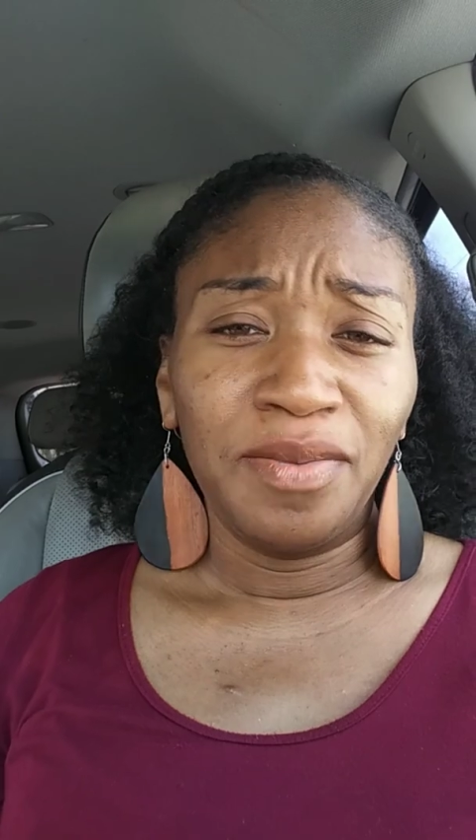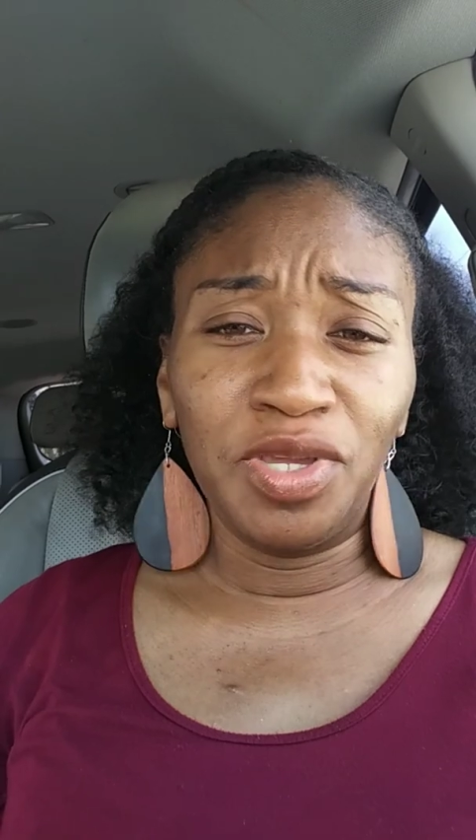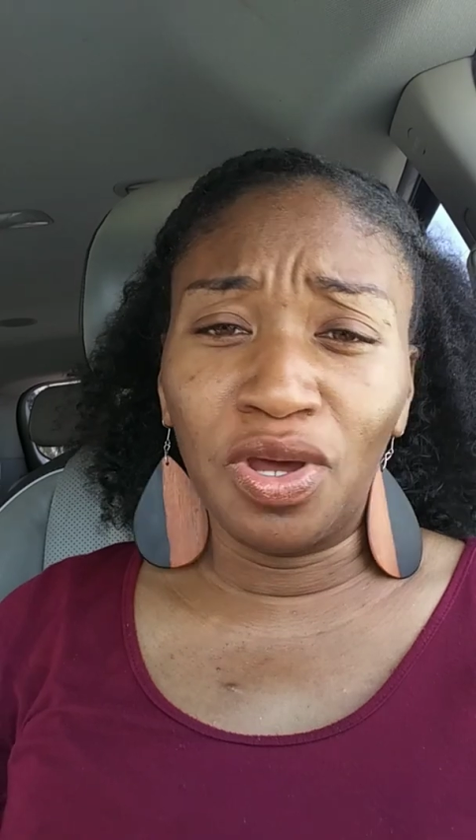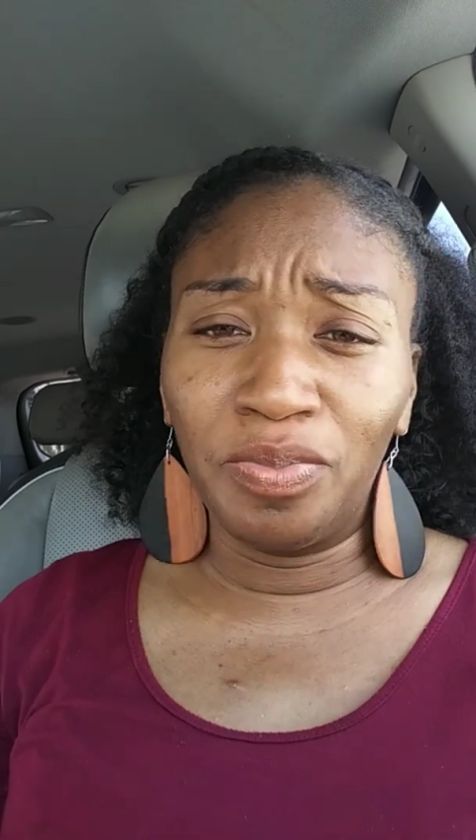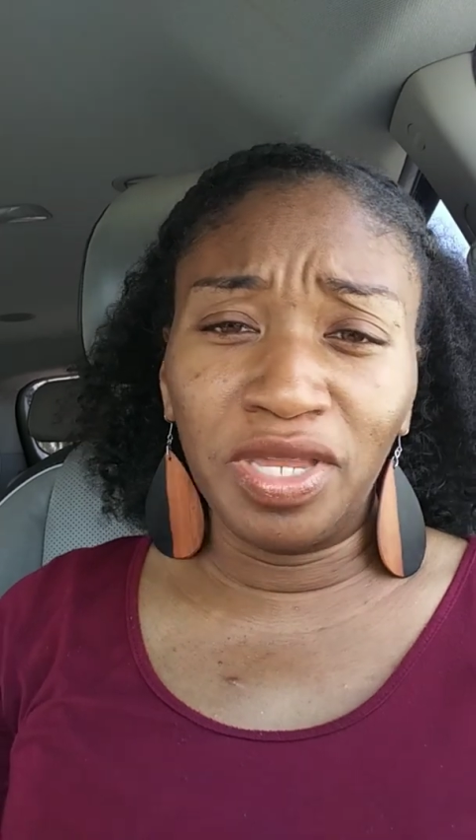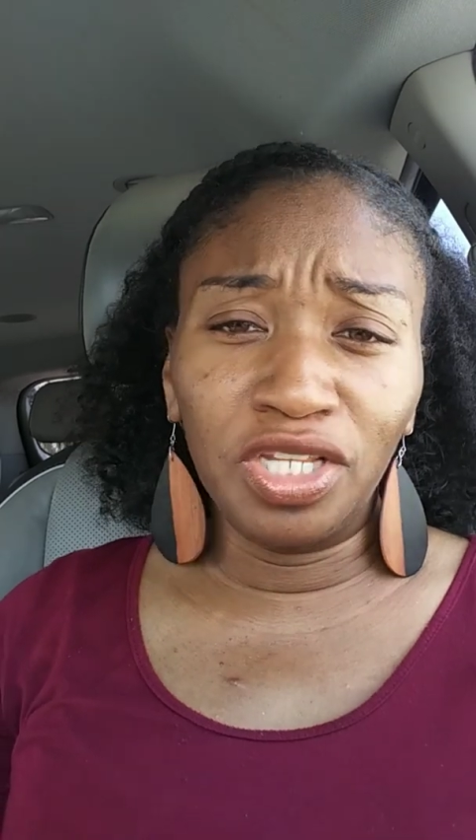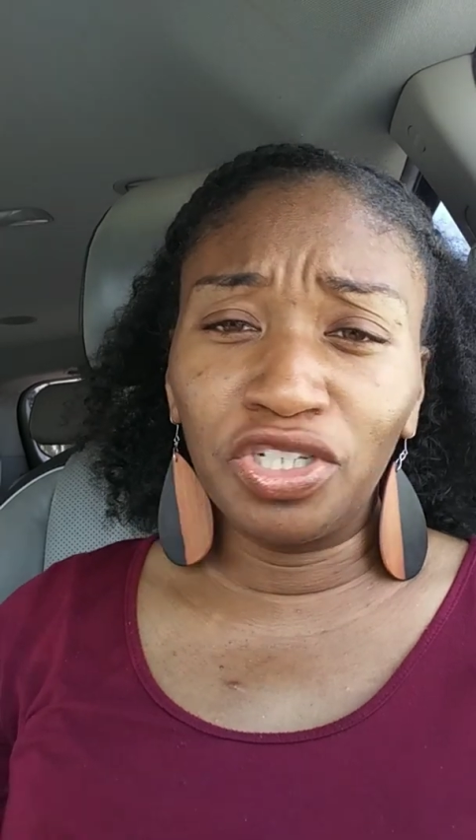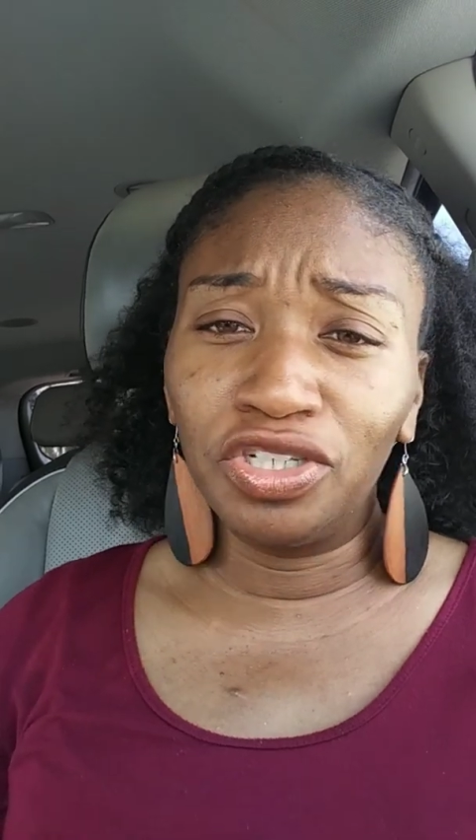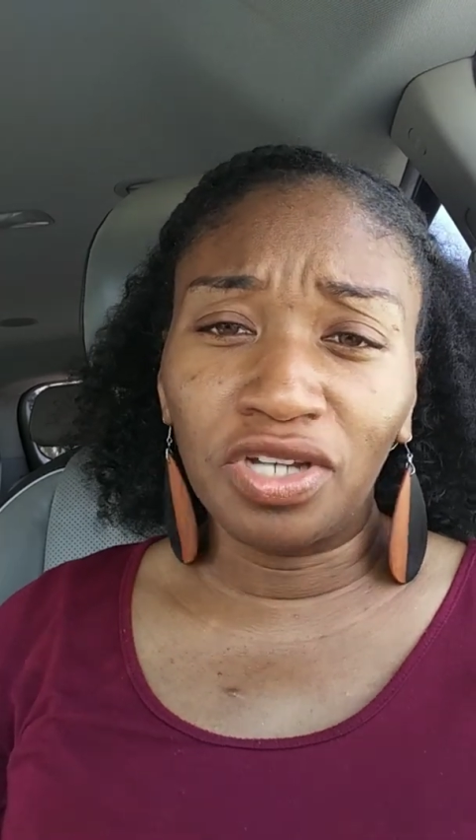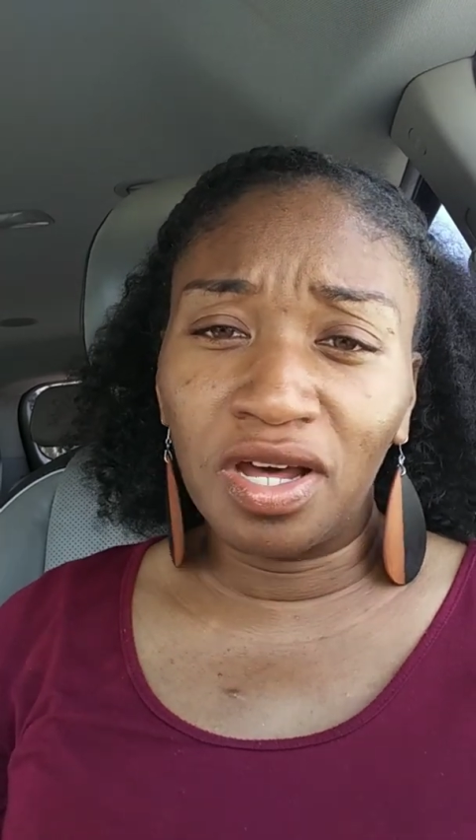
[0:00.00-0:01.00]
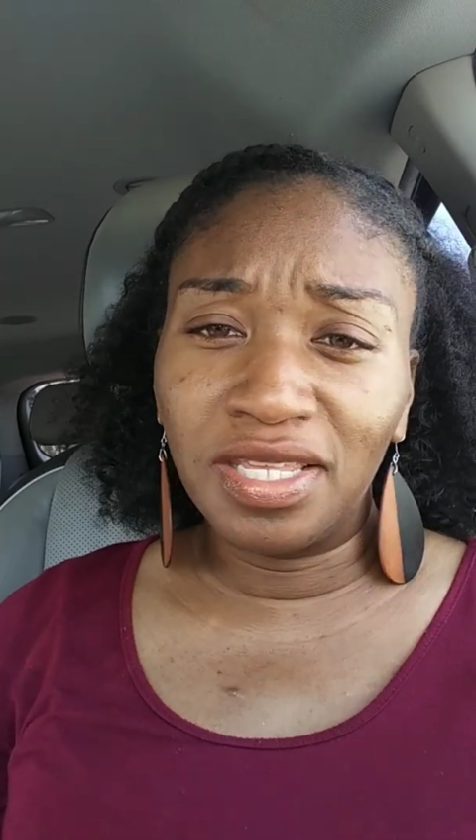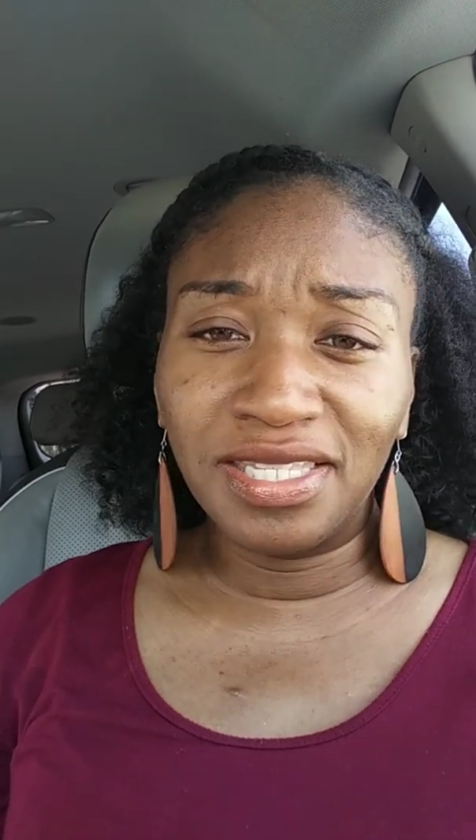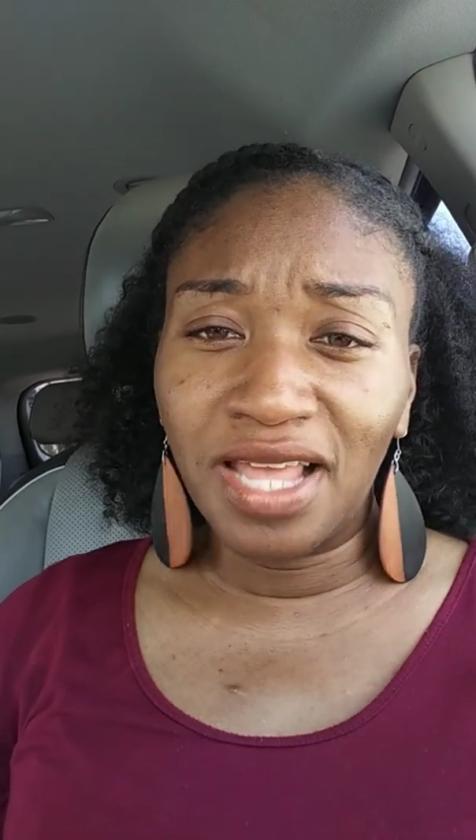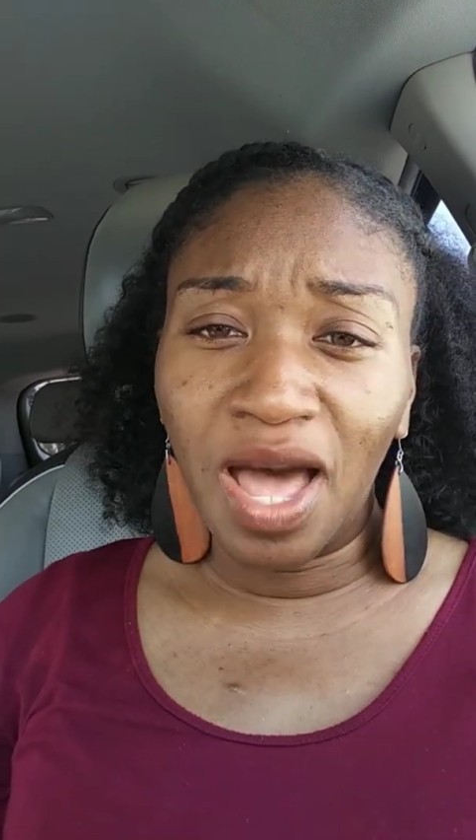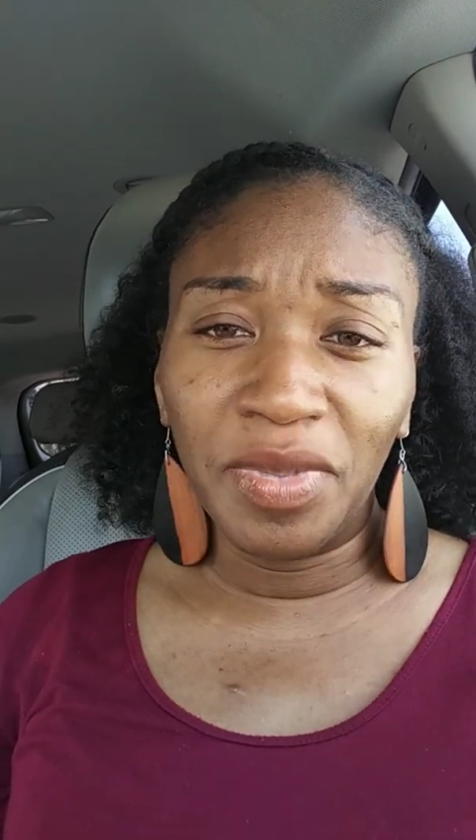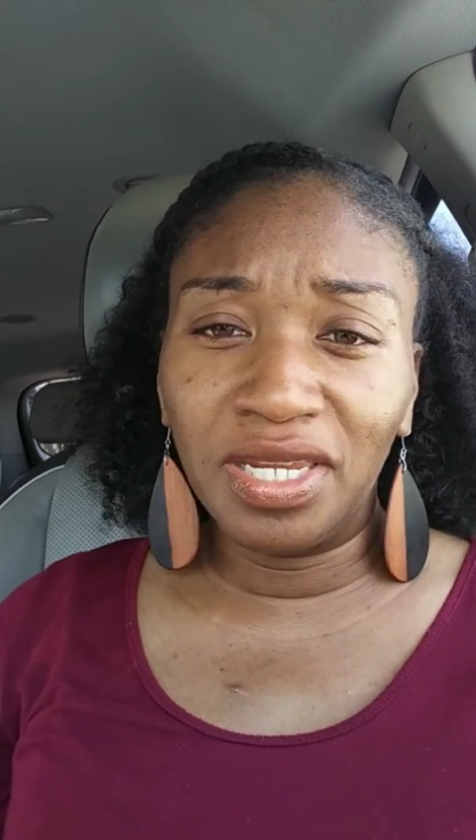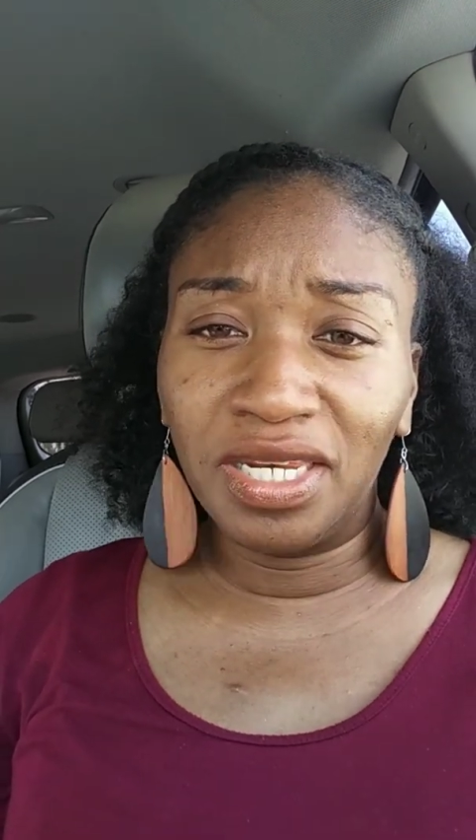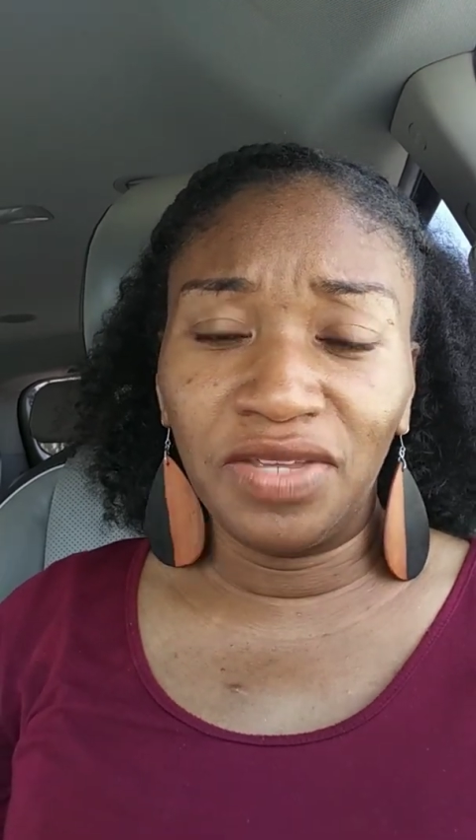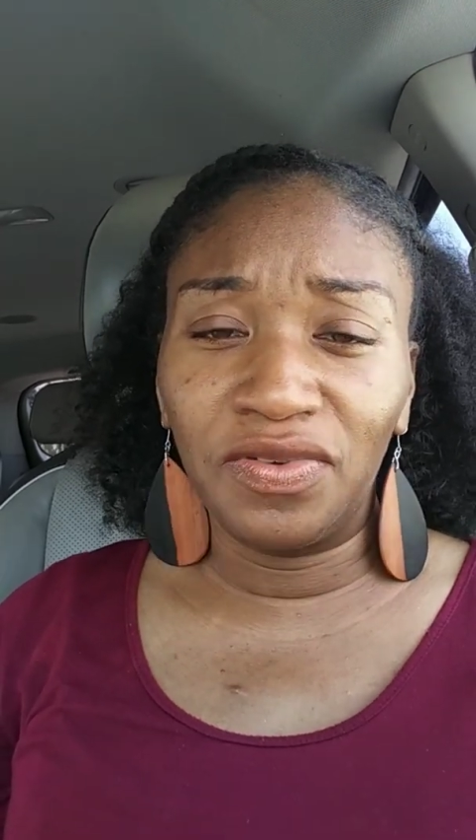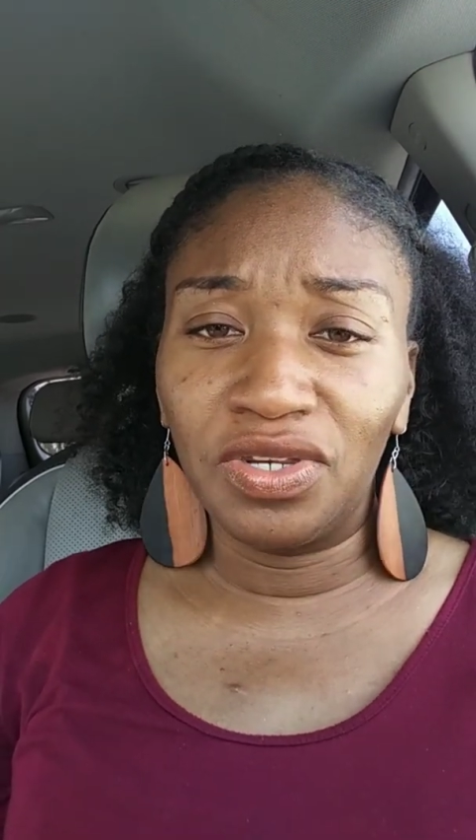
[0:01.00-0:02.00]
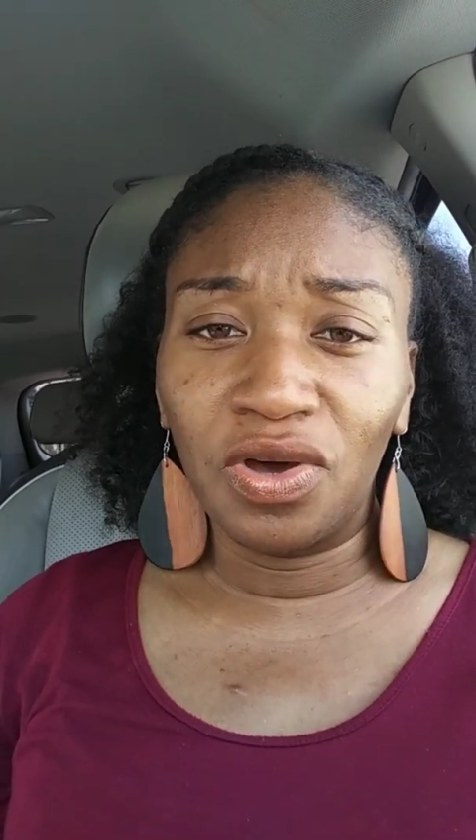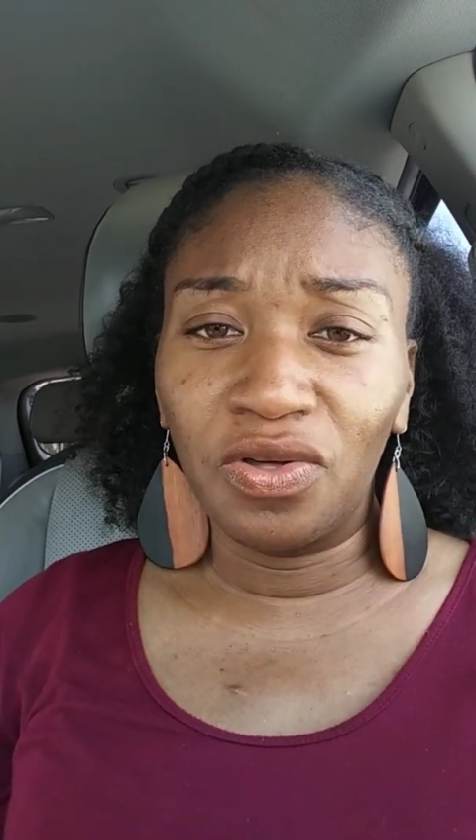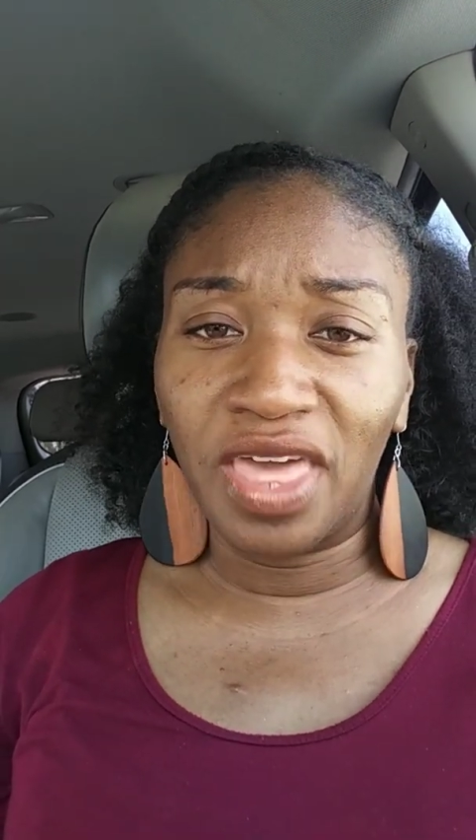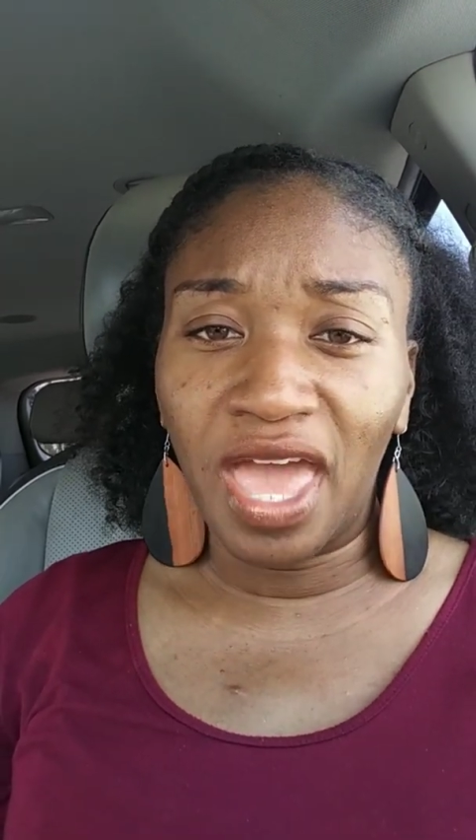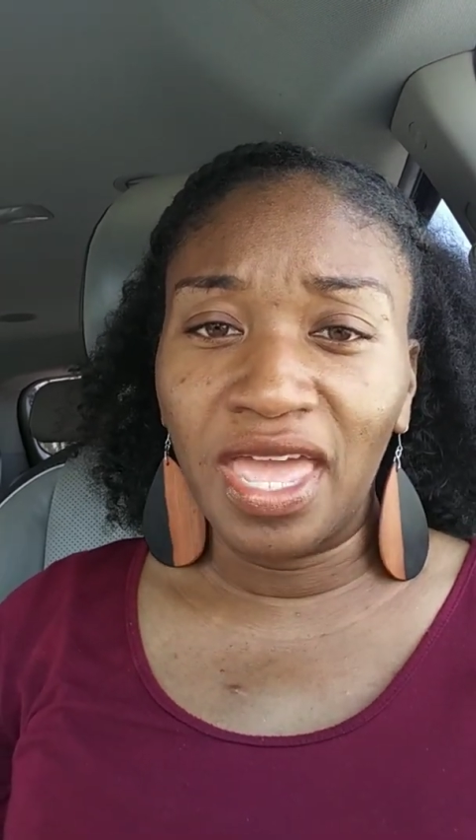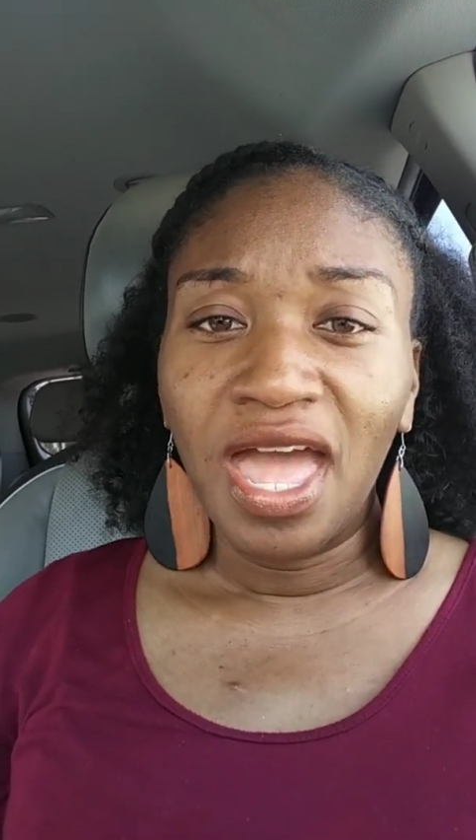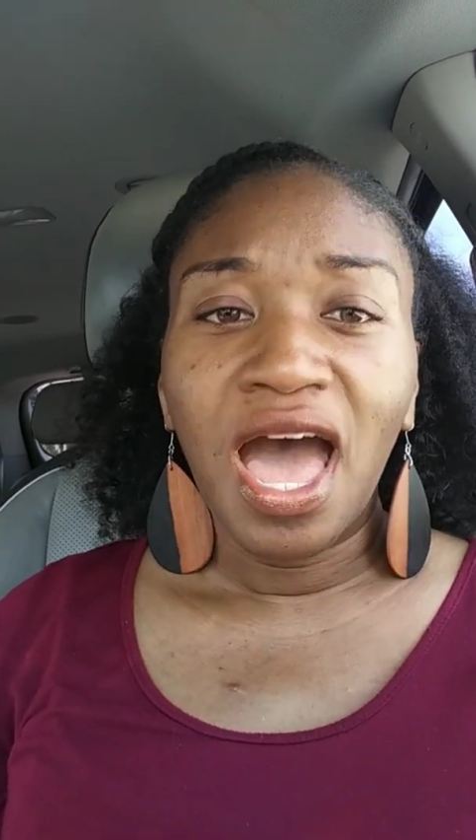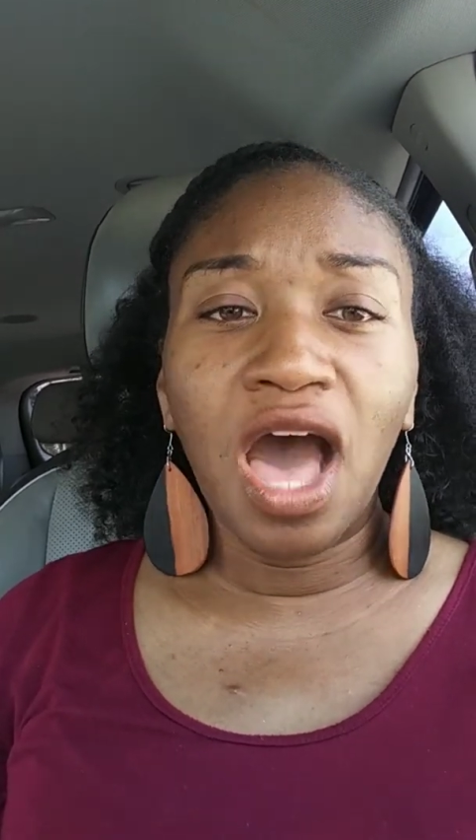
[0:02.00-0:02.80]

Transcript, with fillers: you know, been in church all this time and didn't even know that